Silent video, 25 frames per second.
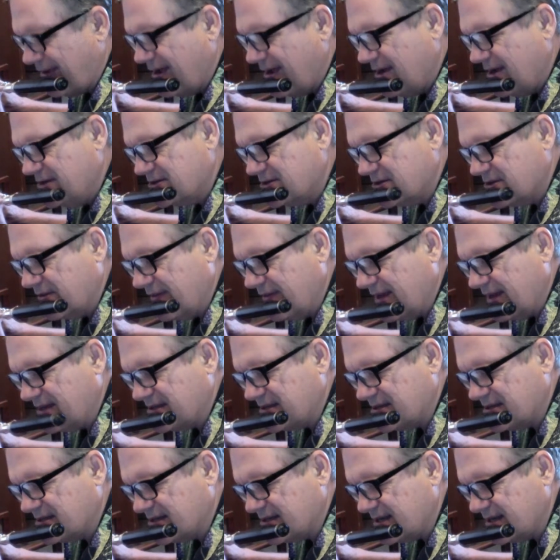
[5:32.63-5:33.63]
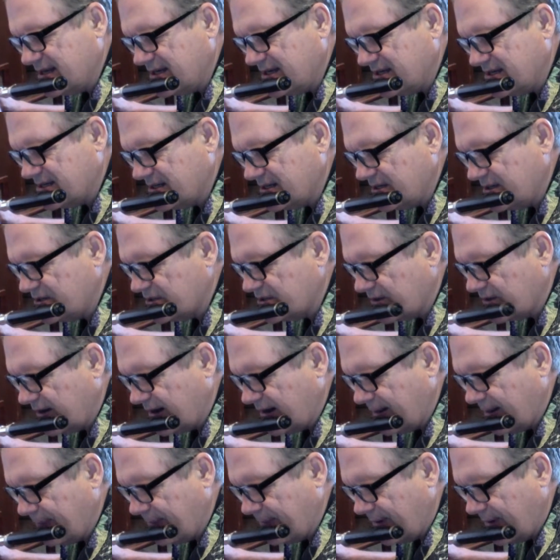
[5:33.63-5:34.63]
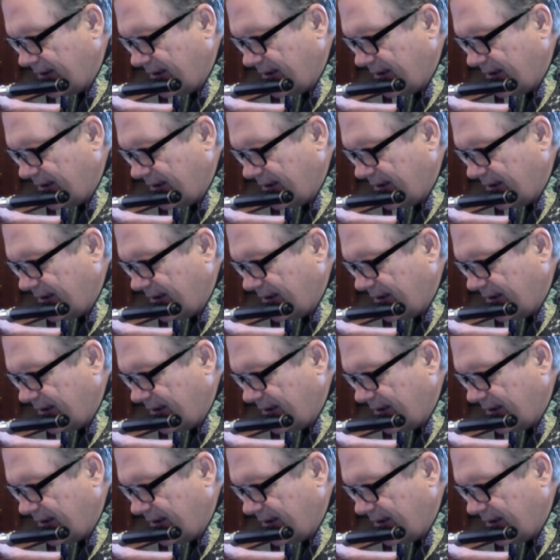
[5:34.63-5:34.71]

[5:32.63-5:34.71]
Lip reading: So that's C, C sharp,